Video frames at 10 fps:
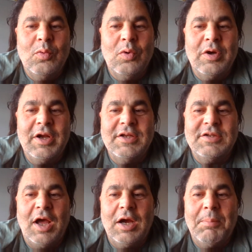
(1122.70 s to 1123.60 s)
we're going to
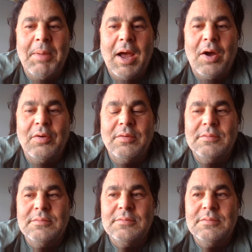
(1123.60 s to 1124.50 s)
talk about
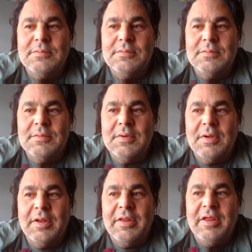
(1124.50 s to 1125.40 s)

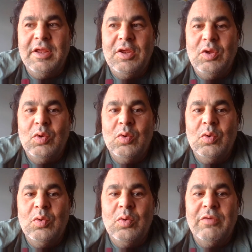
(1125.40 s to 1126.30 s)
the
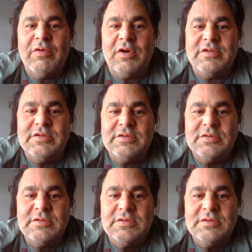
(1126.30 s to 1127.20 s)
universe.